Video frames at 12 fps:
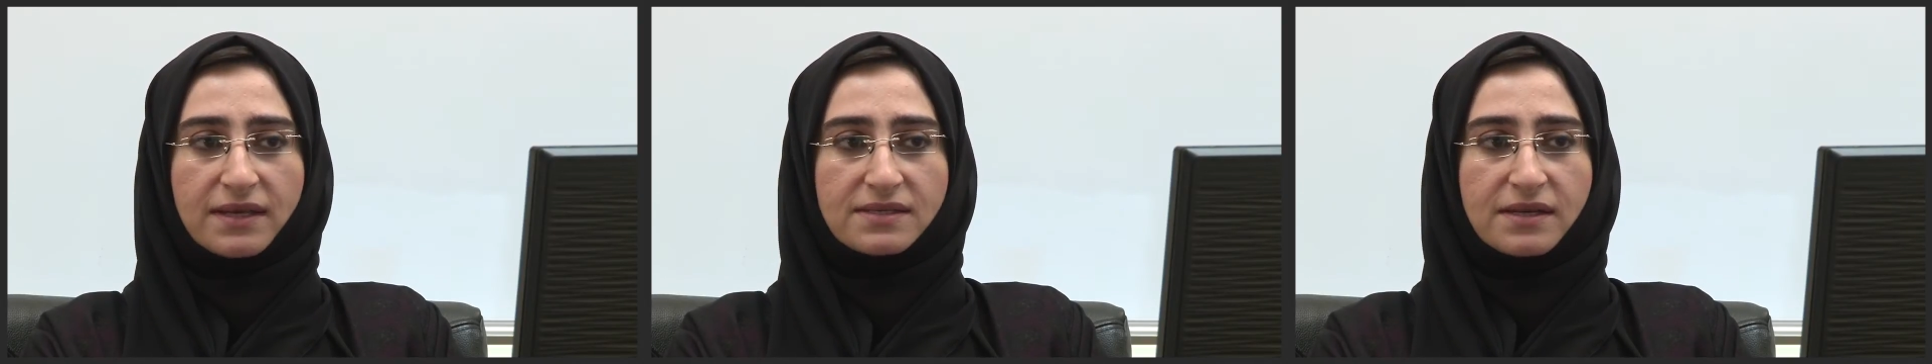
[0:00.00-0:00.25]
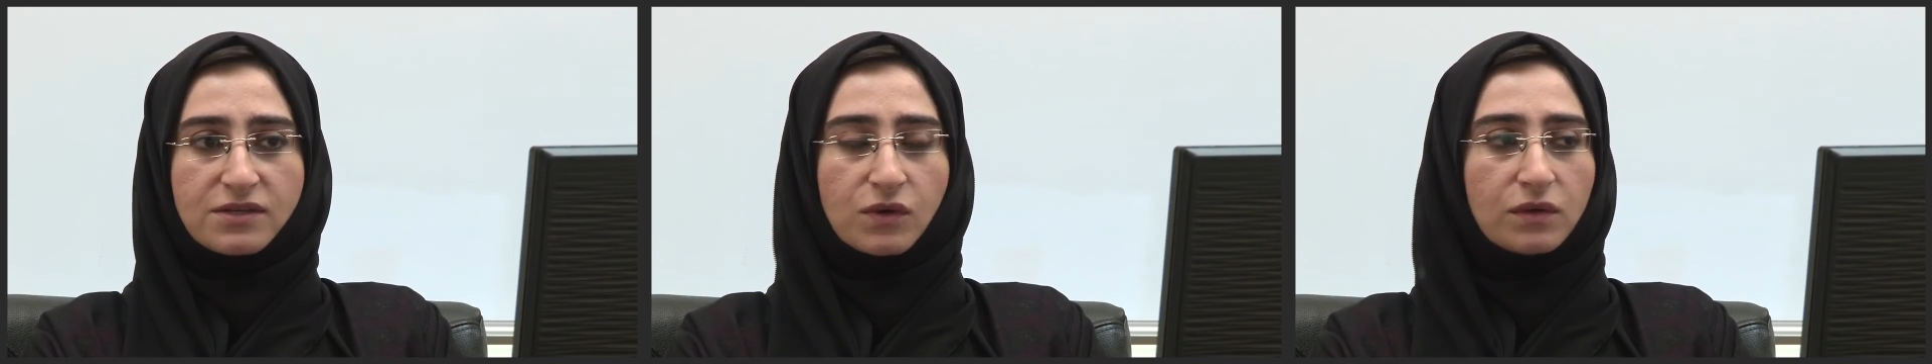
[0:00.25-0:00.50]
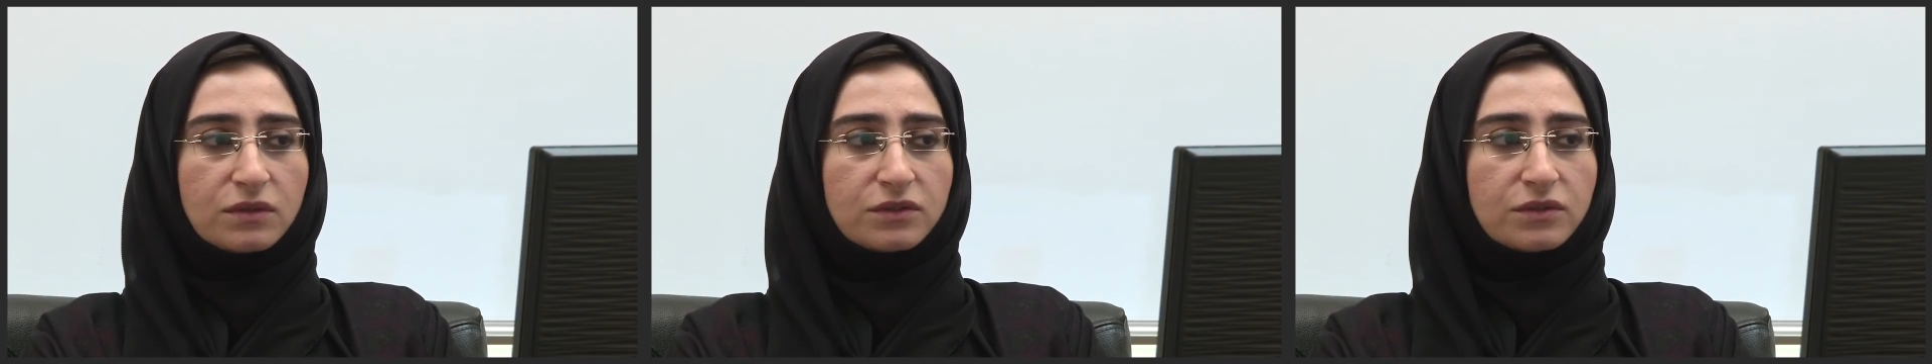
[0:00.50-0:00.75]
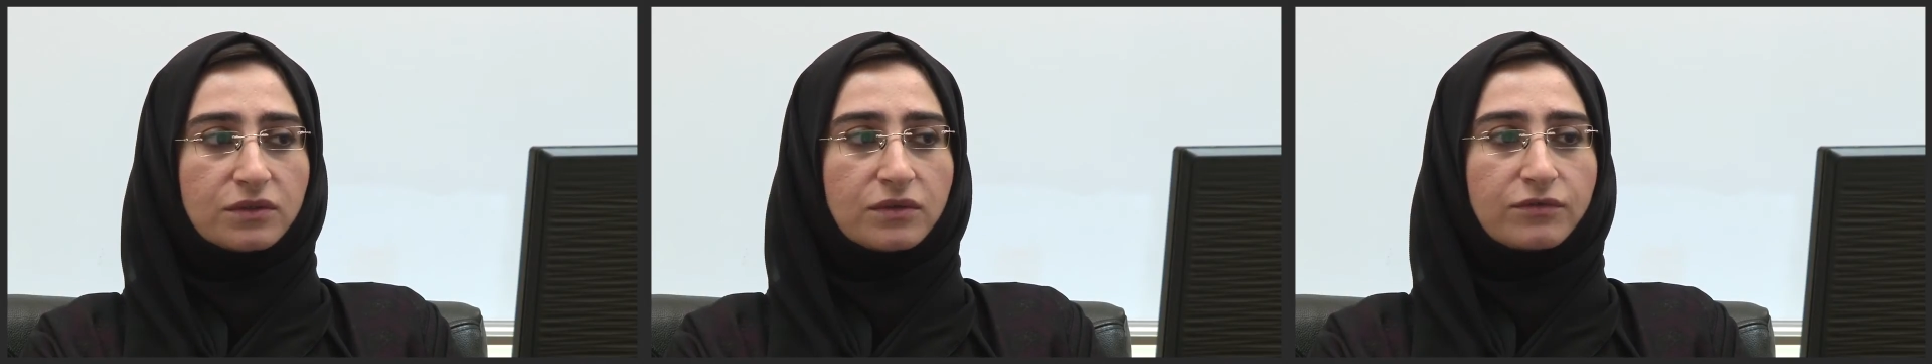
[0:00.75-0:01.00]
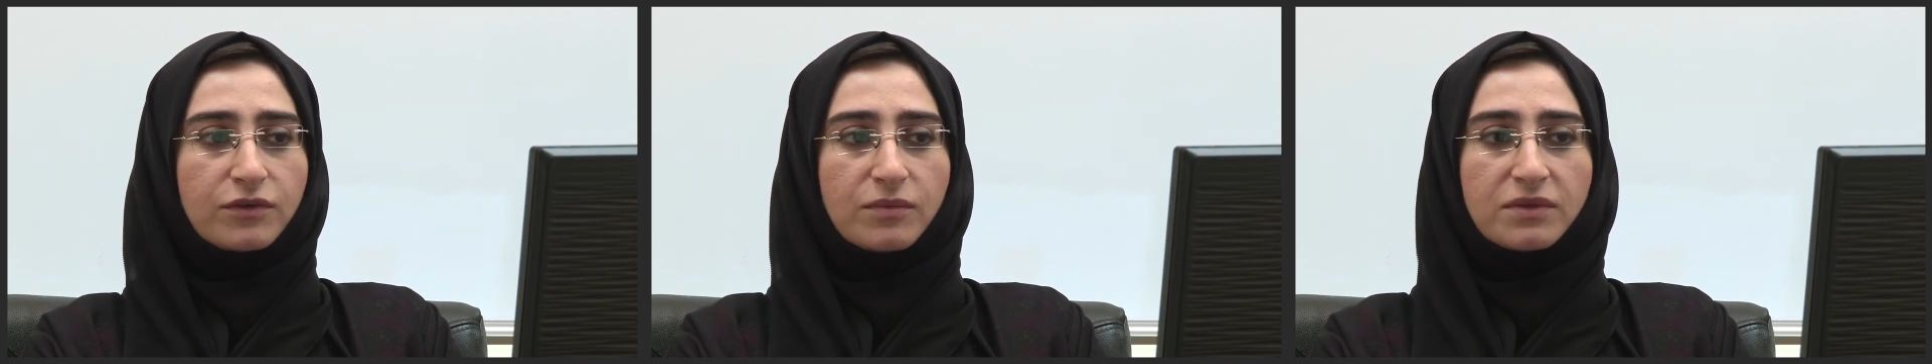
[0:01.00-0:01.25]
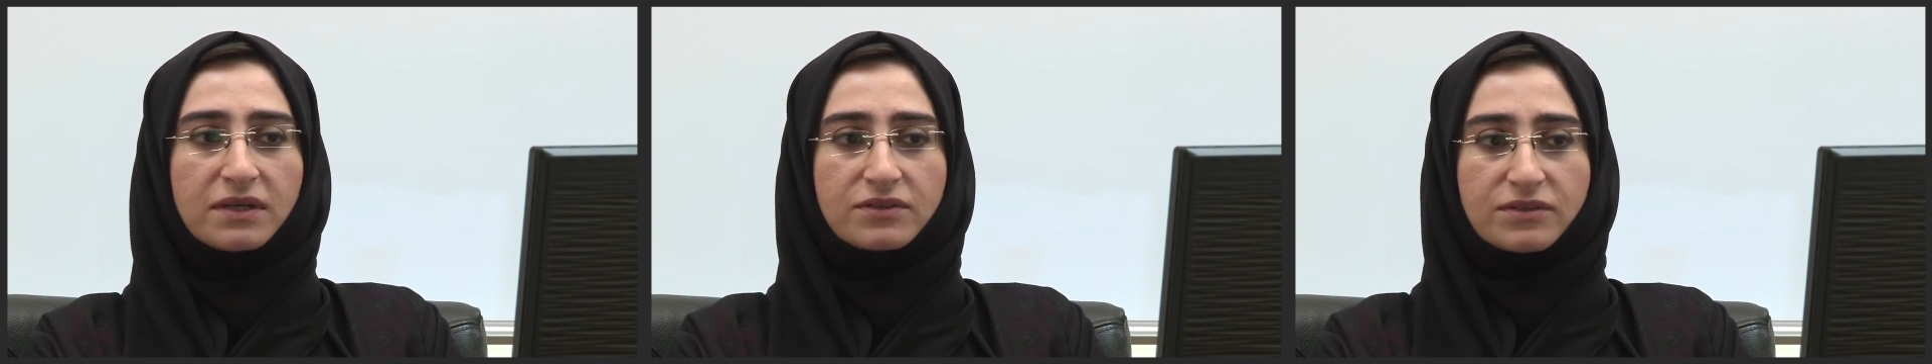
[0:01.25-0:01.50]
as I told you, from
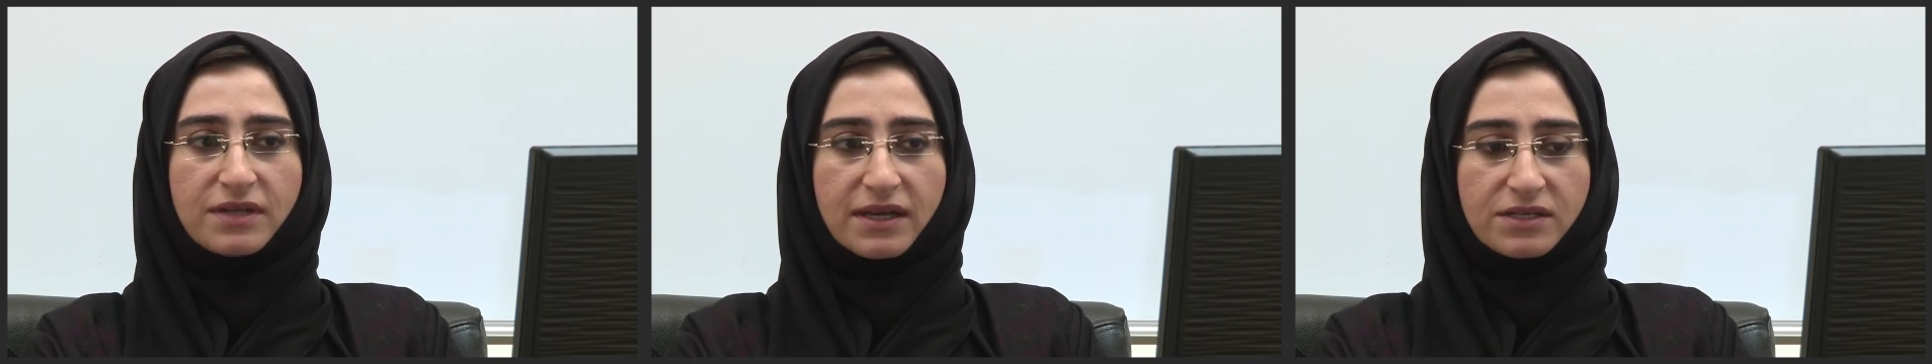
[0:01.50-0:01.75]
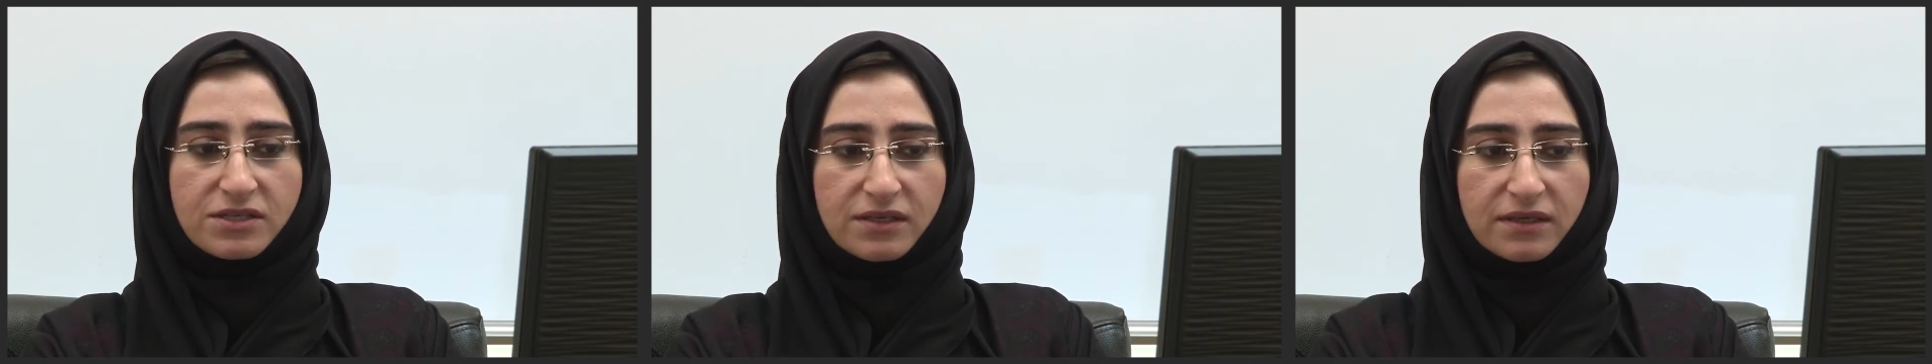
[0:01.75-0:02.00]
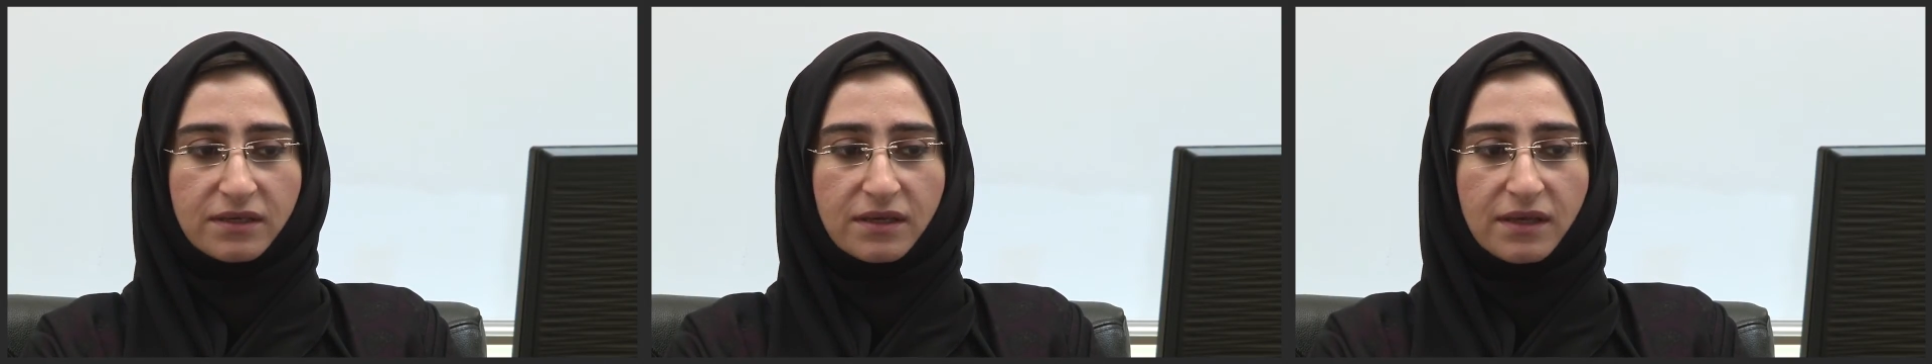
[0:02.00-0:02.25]
the introduction.